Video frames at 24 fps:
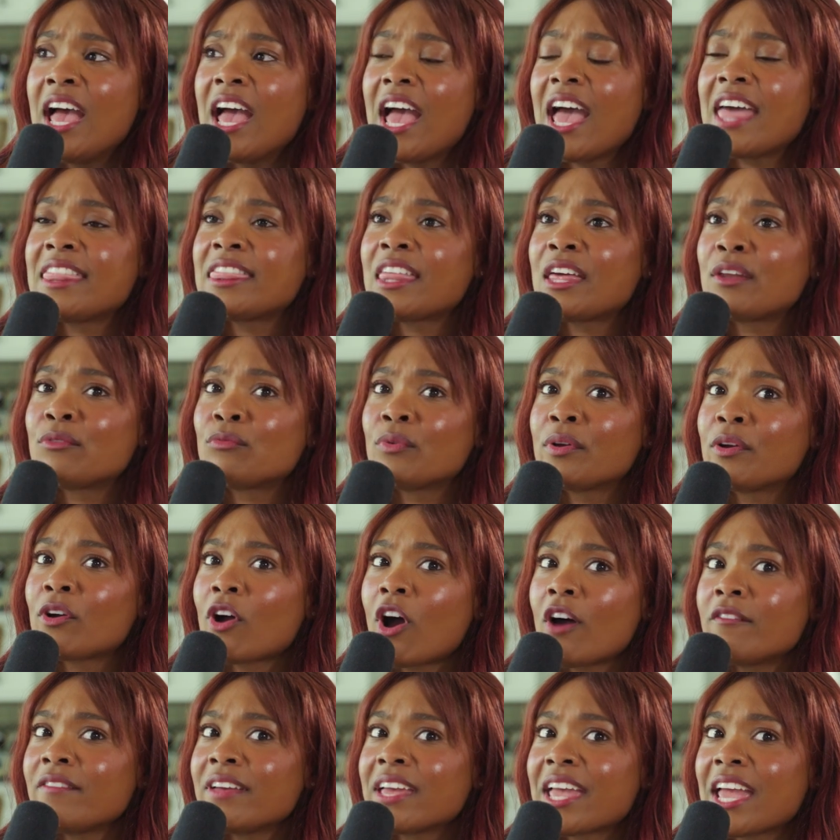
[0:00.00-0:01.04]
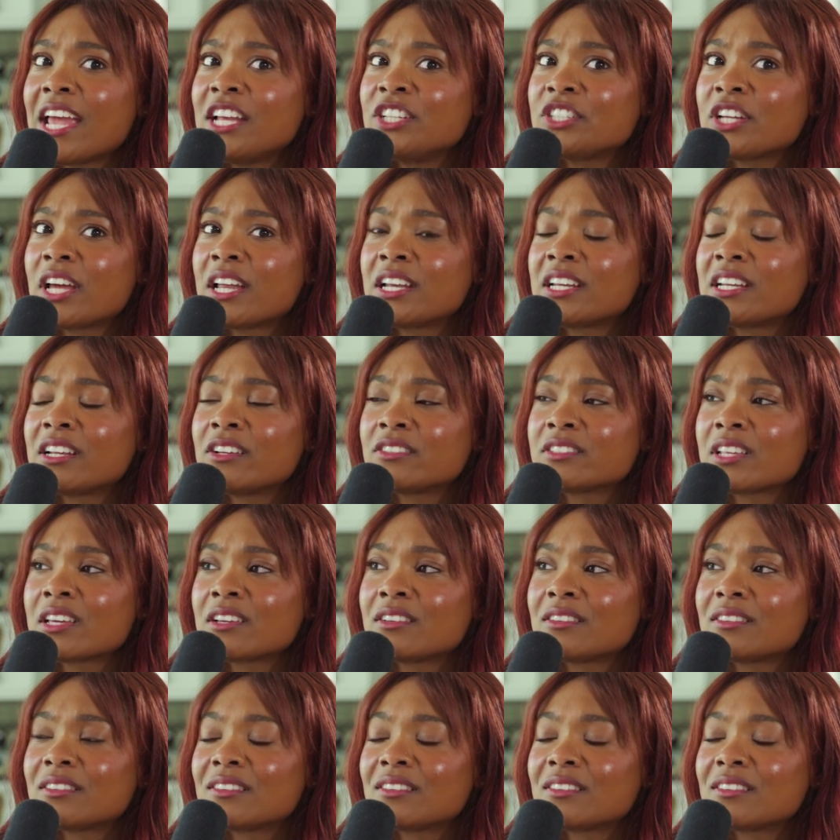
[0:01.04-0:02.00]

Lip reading: And then we were on vacation, and I was like,